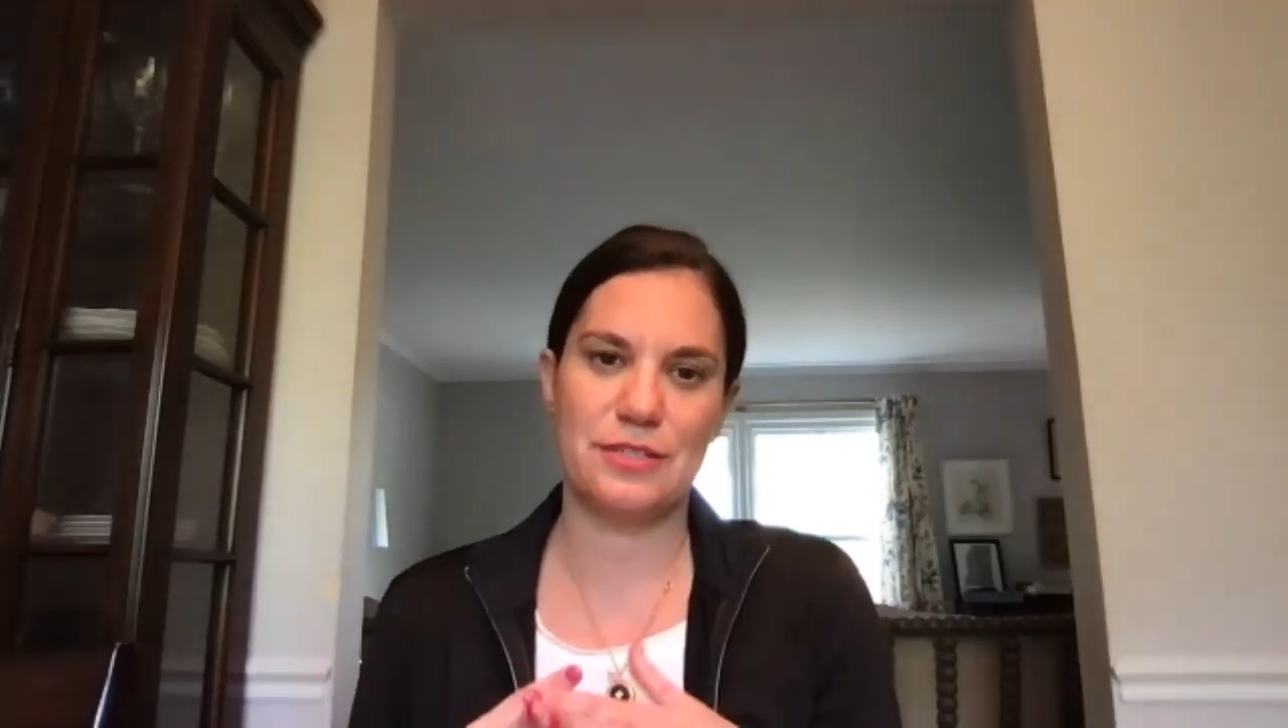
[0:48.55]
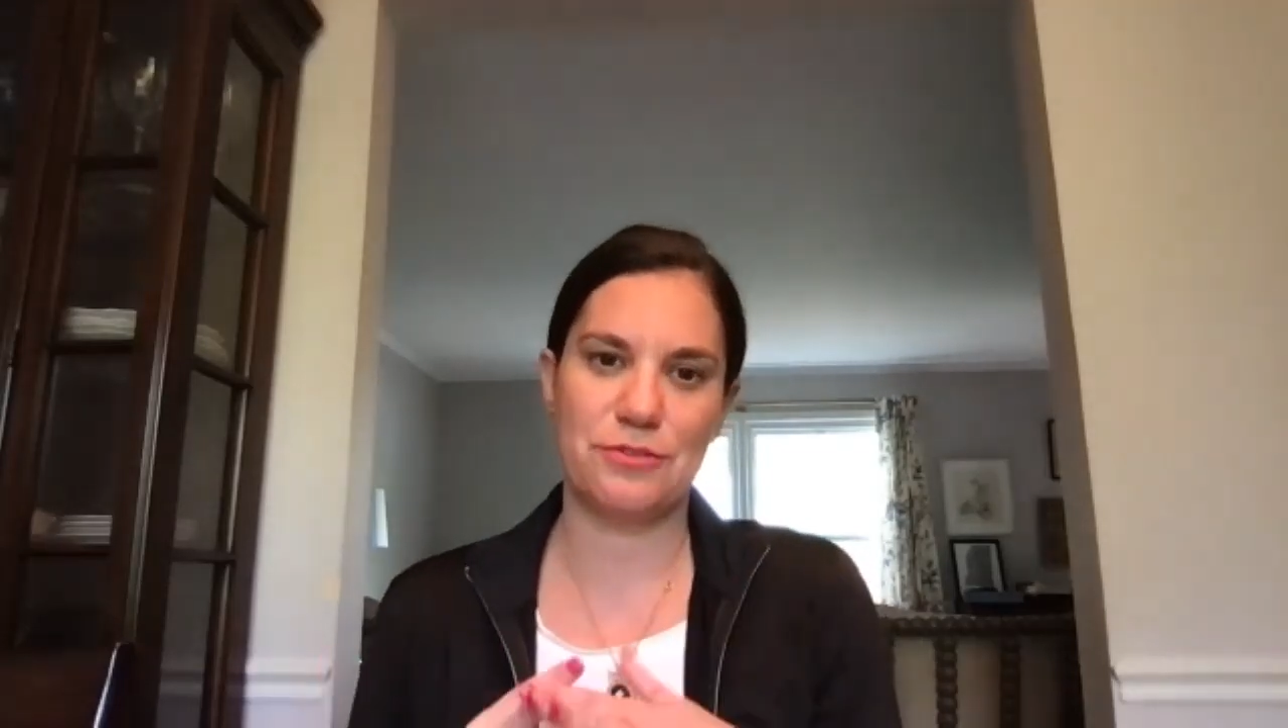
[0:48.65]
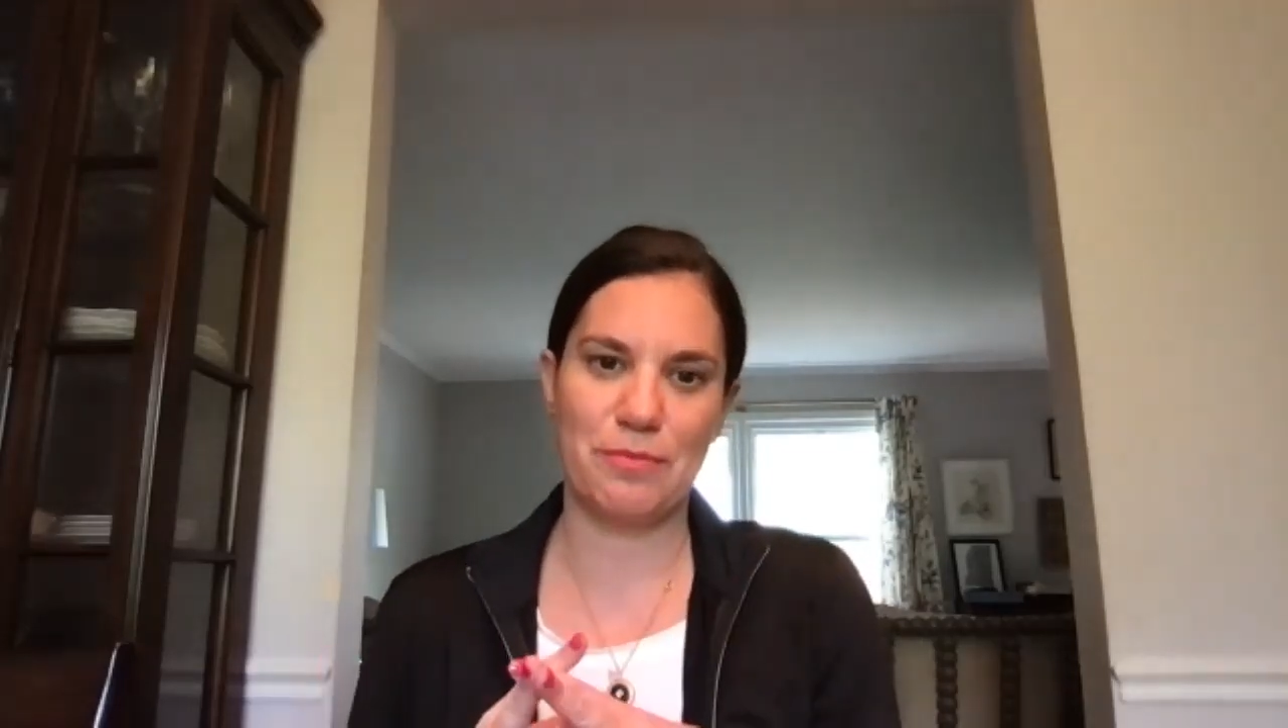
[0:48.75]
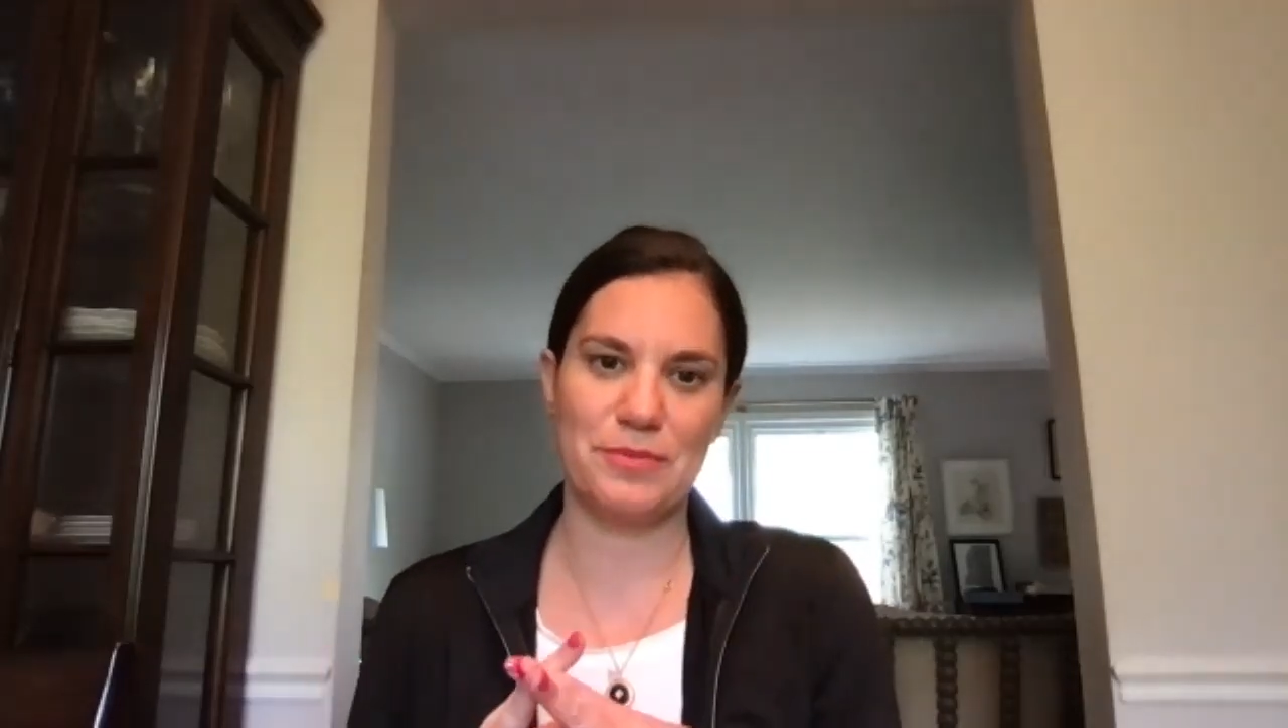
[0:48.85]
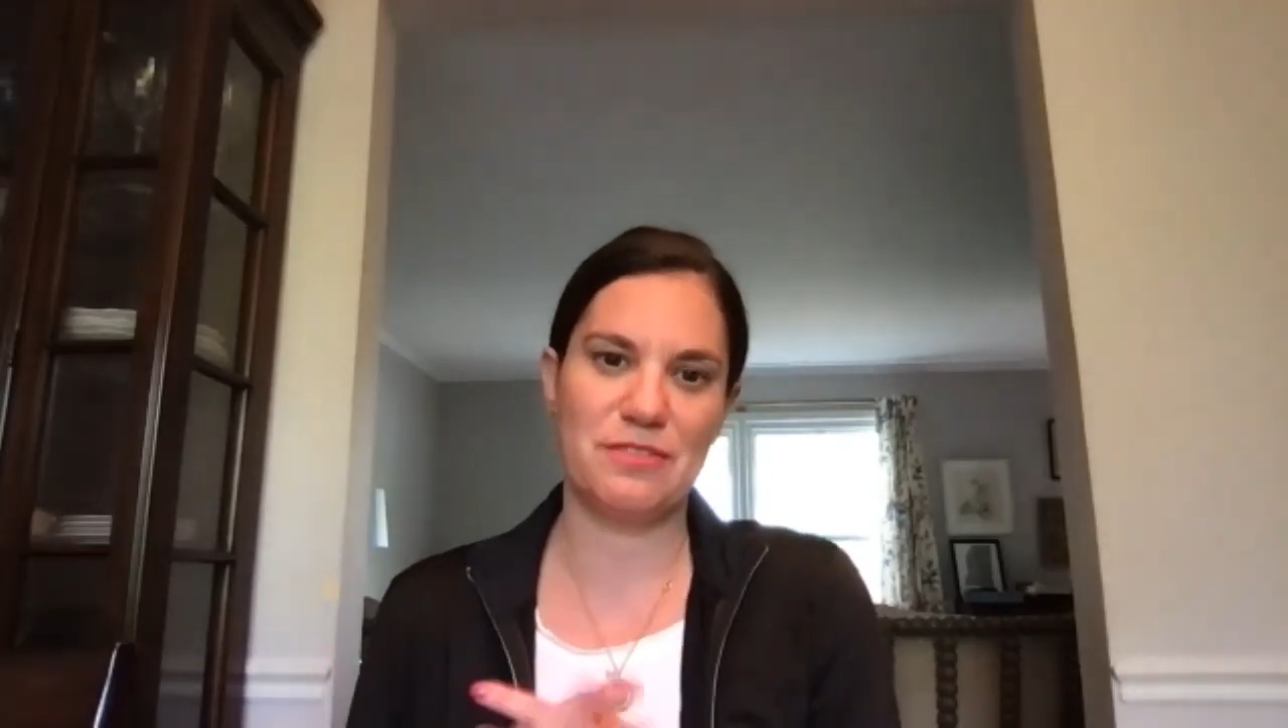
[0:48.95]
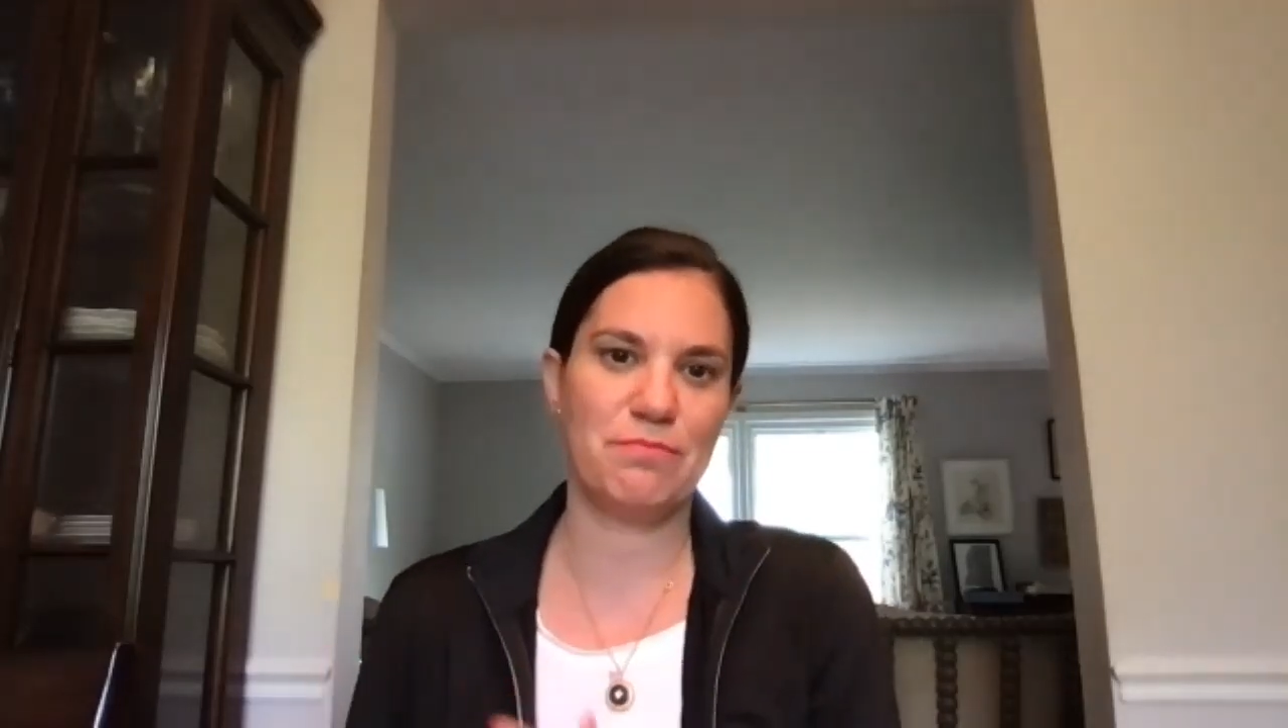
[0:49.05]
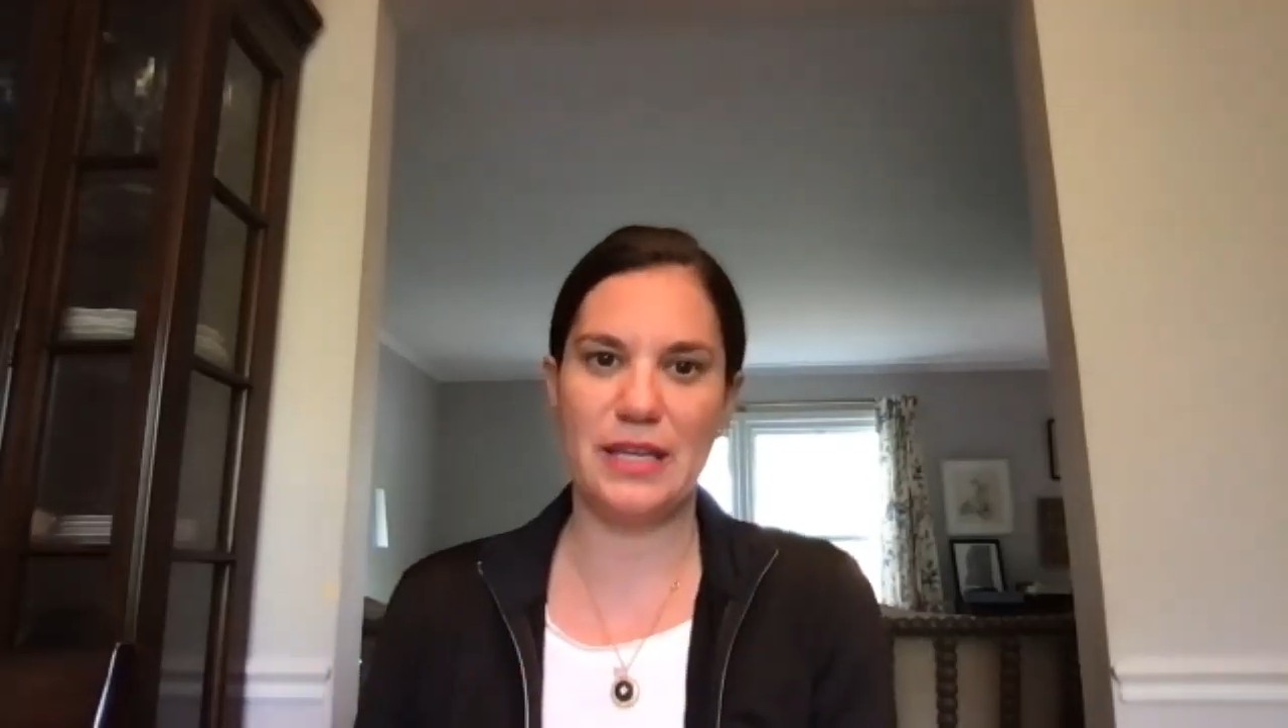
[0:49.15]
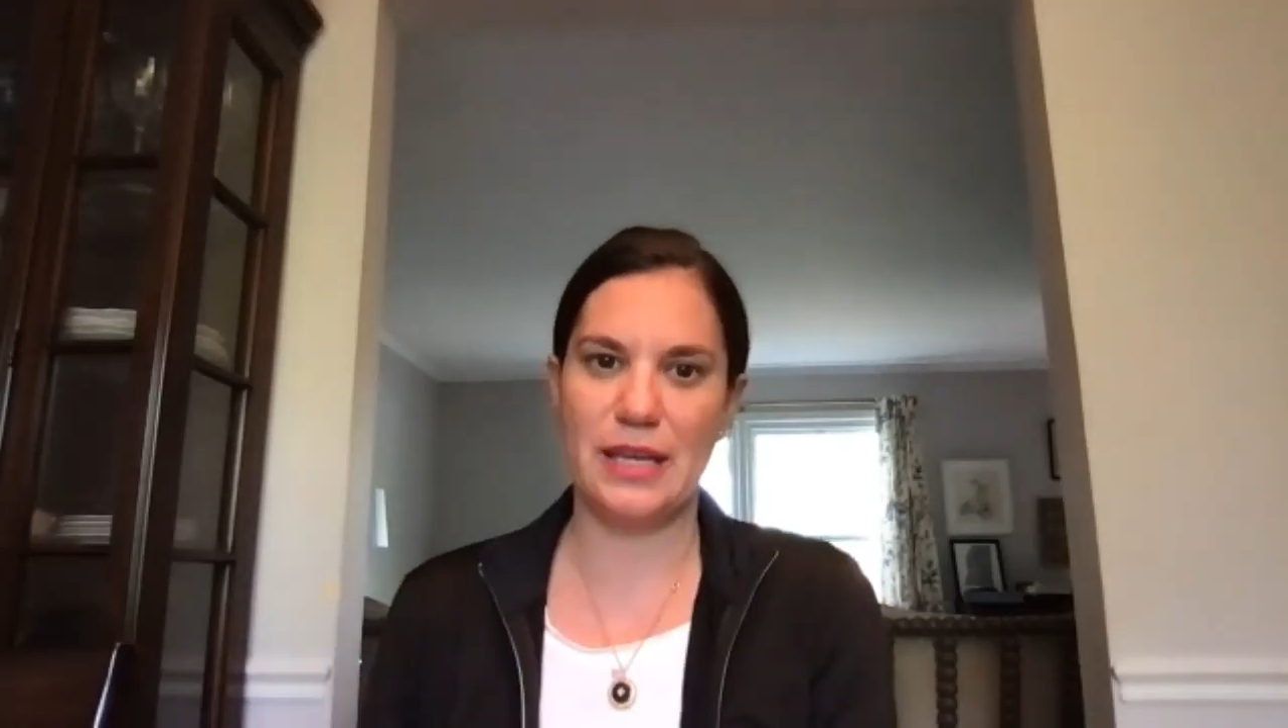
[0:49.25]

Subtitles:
disruptive